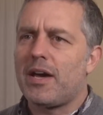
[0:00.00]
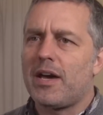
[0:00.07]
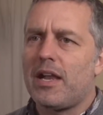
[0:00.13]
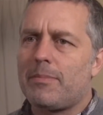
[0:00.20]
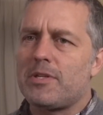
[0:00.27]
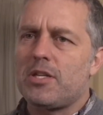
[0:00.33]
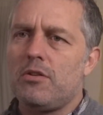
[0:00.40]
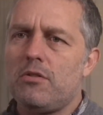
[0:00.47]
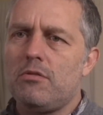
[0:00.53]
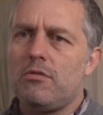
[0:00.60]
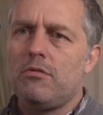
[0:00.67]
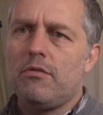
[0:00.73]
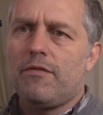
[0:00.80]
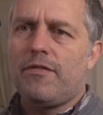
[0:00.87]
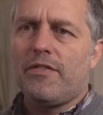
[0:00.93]
got up
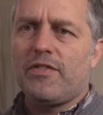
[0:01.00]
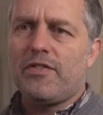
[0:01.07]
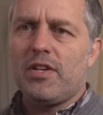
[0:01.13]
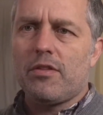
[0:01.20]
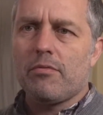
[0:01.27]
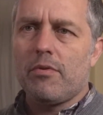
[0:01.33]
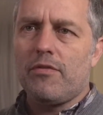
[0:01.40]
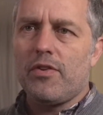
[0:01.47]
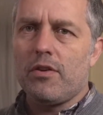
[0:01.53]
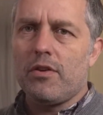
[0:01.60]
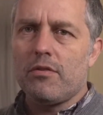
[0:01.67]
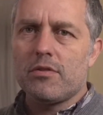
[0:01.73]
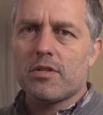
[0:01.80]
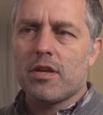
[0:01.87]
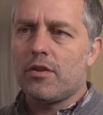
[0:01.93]
to 53
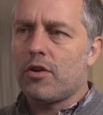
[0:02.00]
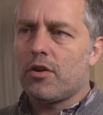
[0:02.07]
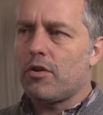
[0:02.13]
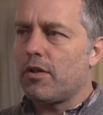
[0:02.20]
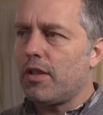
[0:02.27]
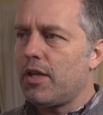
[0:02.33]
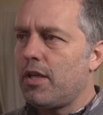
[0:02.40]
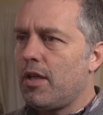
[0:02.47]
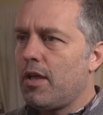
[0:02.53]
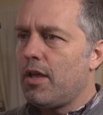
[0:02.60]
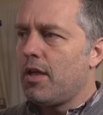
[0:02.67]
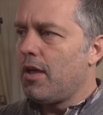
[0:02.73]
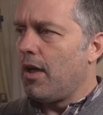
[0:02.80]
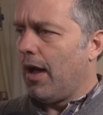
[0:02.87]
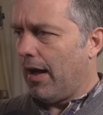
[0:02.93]
views concurrently.
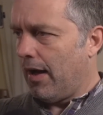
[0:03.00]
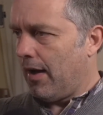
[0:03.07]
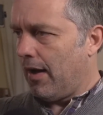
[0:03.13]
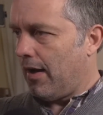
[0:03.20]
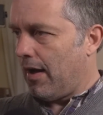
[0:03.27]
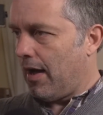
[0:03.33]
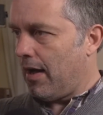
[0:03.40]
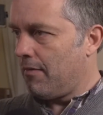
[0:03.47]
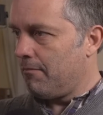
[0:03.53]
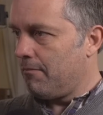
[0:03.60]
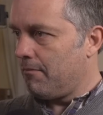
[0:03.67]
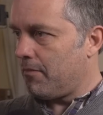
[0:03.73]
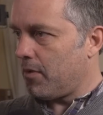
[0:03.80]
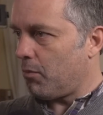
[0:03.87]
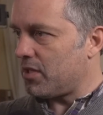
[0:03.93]

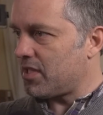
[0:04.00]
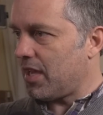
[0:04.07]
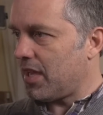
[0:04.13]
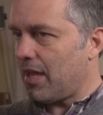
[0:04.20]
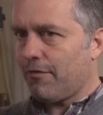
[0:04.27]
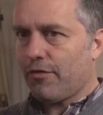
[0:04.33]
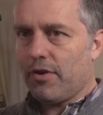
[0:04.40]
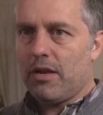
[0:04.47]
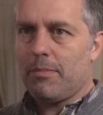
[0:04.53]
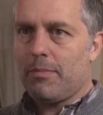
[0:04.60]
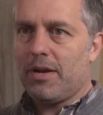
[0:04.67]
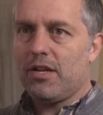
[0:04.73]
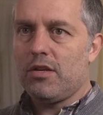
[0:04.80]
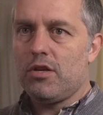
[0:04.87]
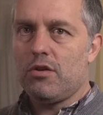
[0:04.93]
Once again, for
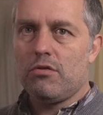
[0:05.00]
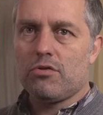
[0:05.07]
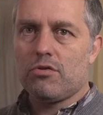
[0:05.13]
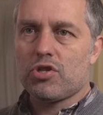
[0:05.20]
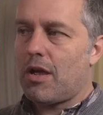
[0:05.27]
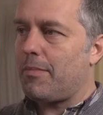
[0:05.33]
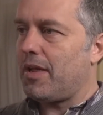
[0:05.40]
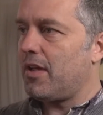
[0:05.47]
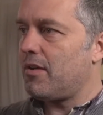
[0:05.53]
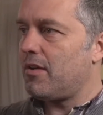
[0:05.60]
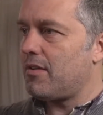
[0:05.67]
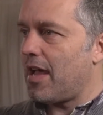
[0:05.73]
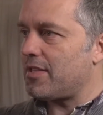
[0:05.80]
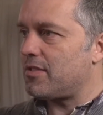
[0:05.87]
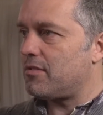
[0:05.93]
anybody new chiming
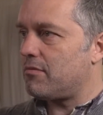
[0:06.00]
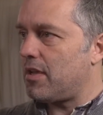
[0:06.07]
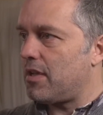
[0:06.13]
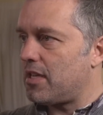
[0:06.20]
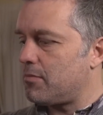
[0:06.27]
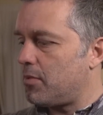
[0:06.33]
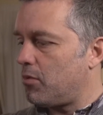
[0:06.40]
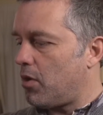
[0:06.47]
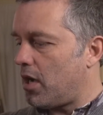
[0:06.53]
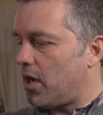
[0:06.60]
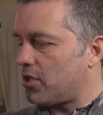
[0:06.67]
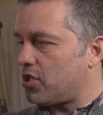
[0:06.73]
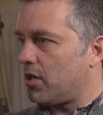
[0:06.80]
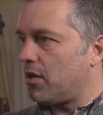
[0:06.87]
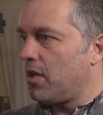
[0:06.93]
in, hasn't been
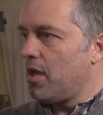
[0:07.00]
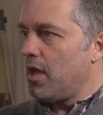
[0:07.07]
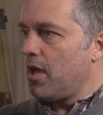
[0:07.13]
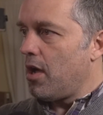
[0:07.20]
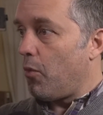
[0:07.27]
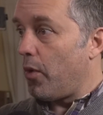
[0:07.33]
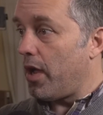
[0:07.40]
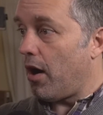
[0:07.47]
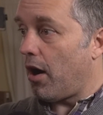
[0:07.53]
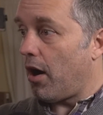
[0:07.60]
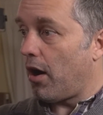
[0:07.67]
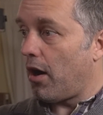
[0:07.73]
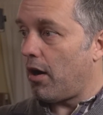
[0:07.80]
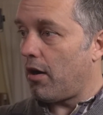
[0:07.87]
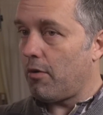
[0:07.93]
watching,
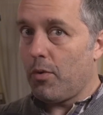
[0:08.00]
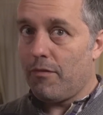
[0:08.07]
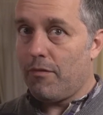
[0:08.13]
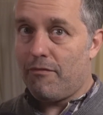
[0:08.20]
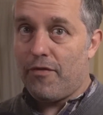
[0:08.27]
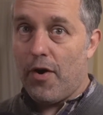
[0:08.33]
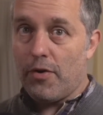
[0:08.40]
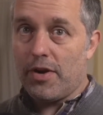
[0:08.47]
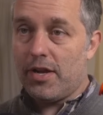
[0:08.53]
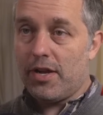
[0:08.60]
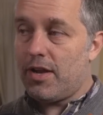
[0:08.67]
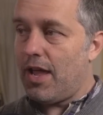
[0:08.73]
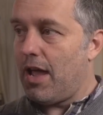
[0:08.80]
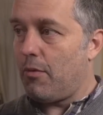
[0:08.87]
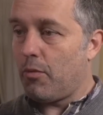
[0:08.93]
we've
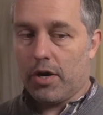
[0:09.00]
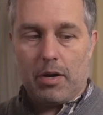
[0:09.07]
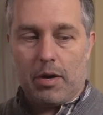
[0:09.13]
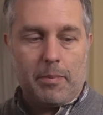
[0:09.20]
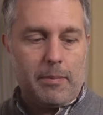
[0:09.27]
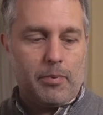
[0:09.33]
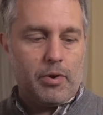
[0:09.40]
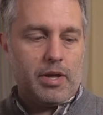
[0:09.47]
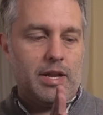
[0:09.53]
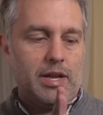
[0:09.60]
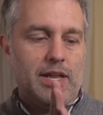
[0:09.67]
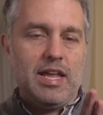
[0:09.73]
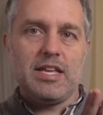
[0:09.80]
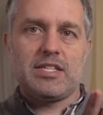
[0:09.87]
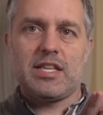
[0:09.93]
voted and we're going to be putting
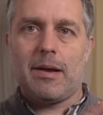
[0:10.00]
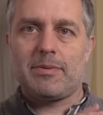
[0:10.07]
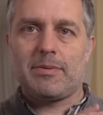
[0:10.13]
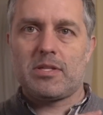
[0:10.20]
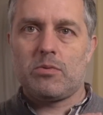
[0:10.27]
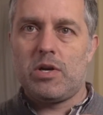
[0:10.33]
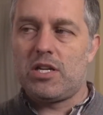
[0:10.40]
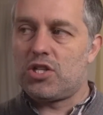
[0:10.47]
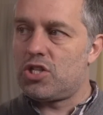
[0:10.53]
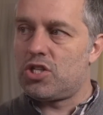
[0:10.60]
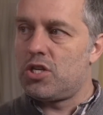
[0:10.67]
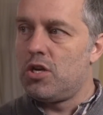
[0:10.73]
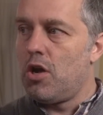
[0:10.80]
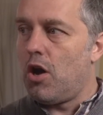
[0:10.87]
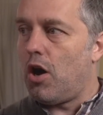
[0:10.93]
an Estop
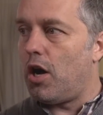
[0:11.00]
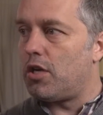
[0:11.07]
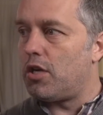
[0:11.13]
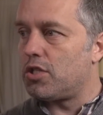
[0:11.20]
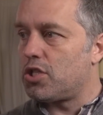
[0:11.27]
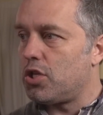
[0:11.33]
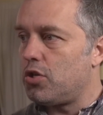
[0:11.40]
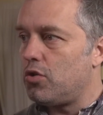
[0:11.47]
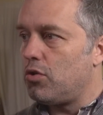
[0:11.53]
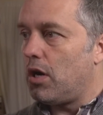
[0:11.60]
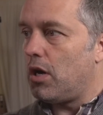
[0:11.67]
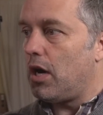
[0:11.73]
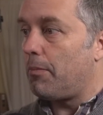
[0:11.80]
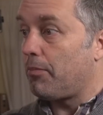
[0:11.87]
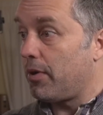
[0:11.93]
switch onto
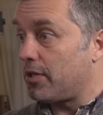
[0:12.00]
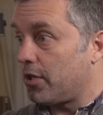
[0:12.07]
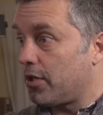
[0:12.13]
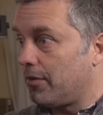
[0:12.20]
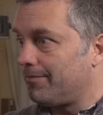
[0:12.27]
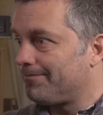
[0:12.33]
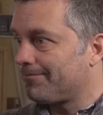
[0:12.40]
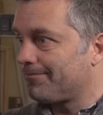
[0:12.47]
a printer.